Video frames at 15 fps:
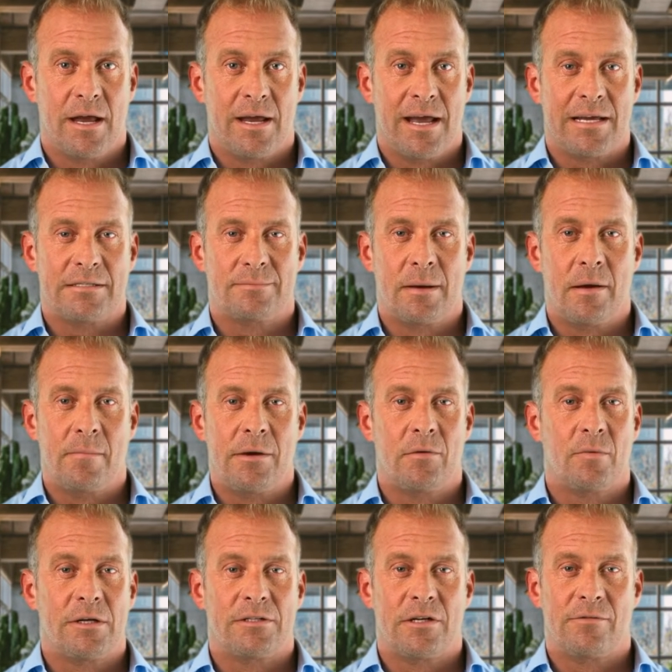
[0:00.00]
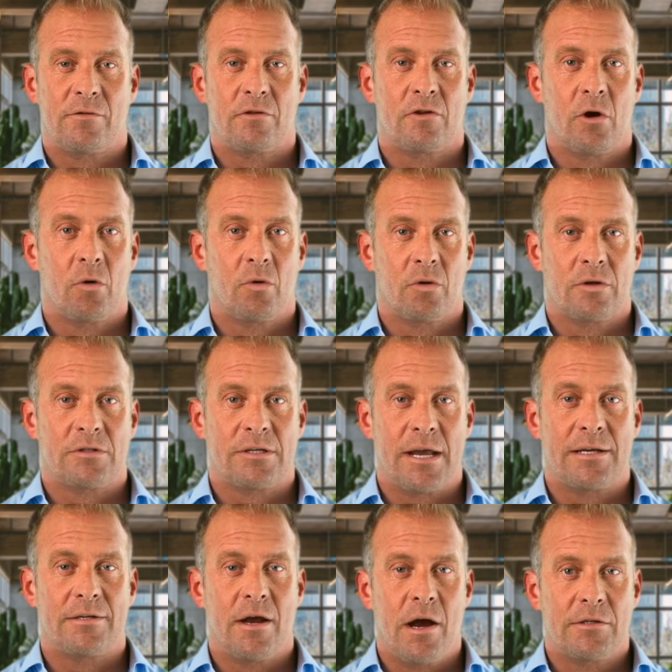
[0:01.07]
Experiment with different calls
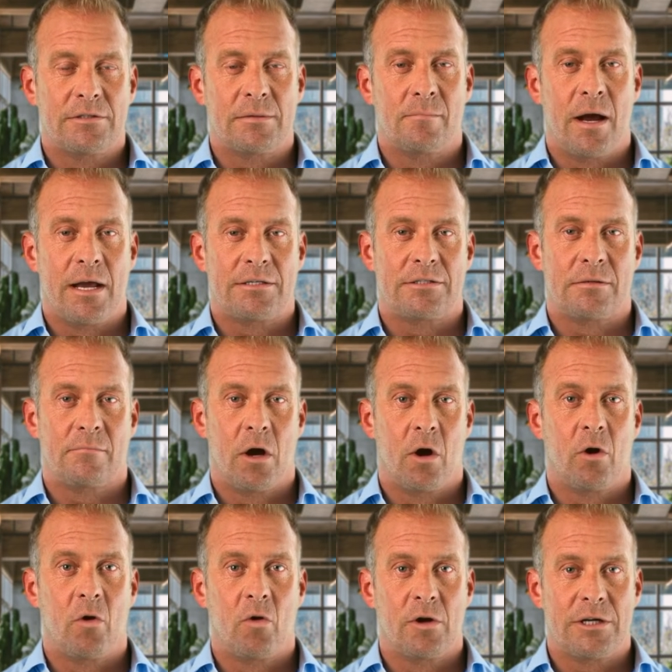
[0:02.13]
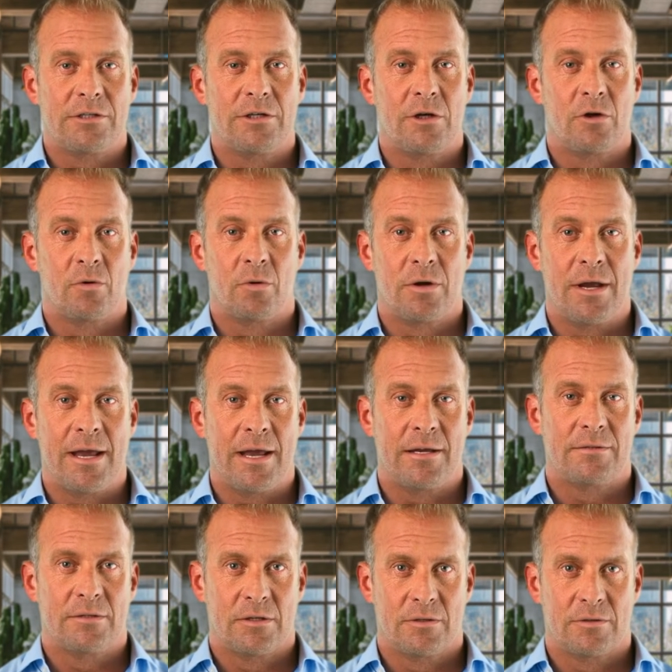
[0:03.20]
and customize them according to your needs.